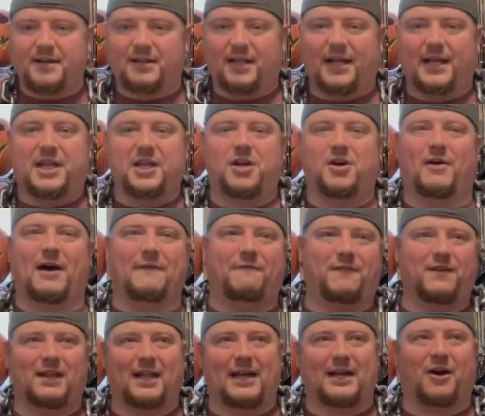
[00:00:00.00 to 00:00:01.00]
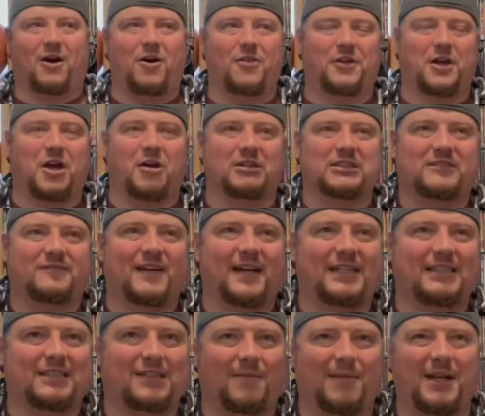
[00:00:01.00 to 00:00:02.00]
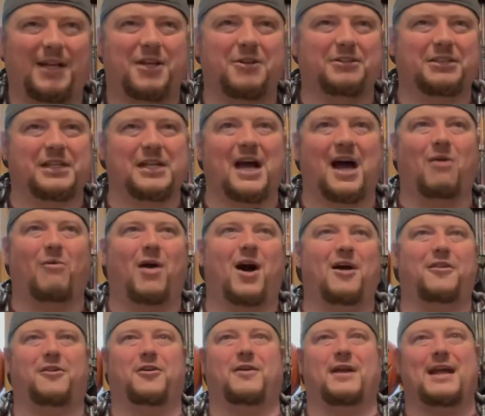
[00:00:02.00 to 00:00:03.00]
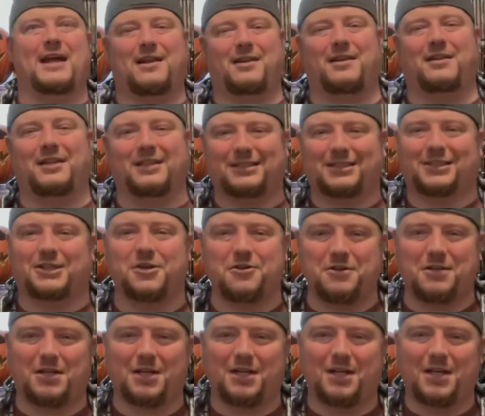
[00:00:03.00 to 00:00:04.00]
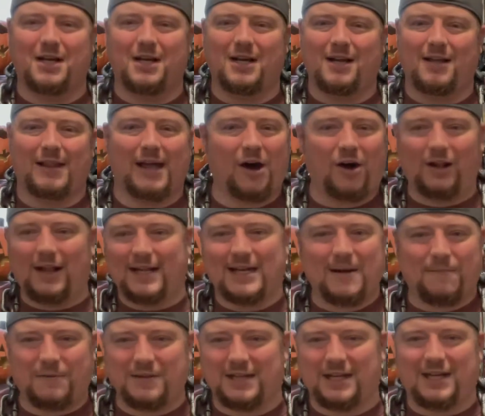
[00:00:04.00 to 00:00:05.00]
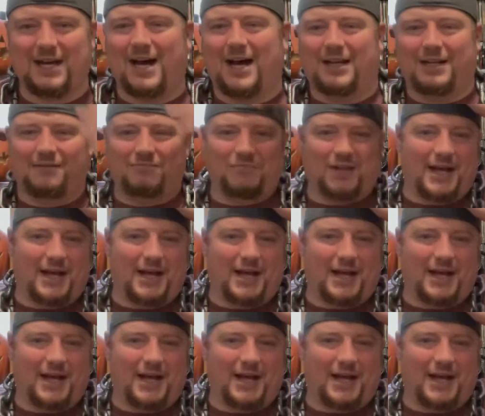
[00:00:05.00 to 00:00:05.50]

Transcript: Like, you know, I feel like all the Ghostface, I mean, usually not while they're in the suit, they all end up with a gun.